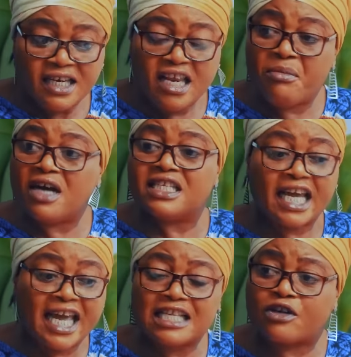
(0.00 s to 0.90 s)
the more
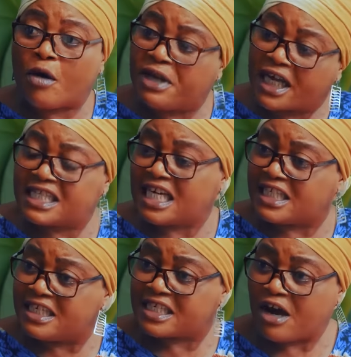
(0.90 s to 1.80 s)
they get complicated
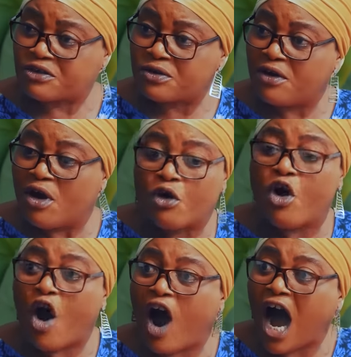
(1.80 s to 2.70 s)
in this house.
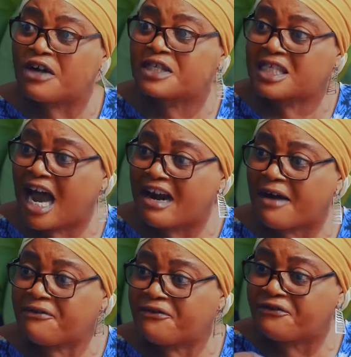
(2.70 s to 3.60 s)
Go out,
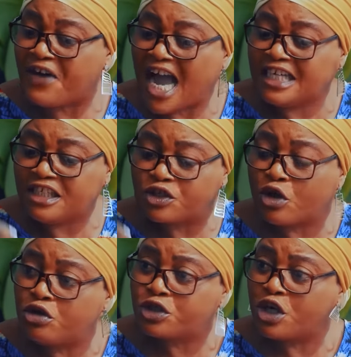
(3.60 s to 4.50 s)
Sarah. Find
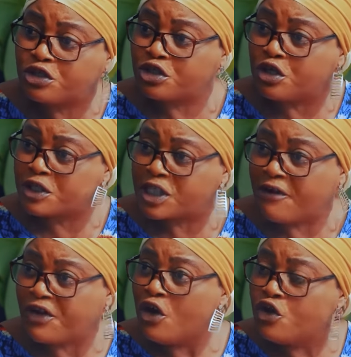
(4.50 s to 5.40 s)
solution to
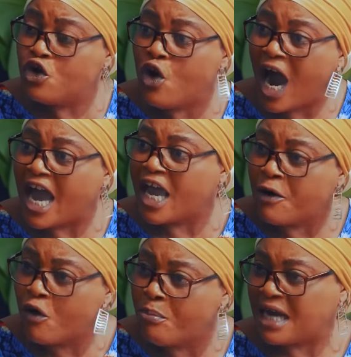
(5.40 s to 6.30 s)
yourself. You are a
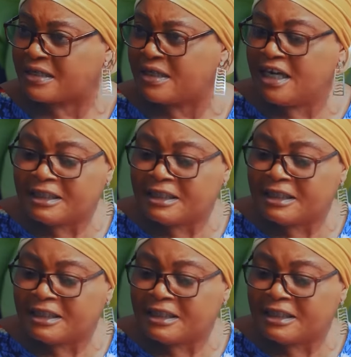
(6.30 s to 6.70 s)
woman.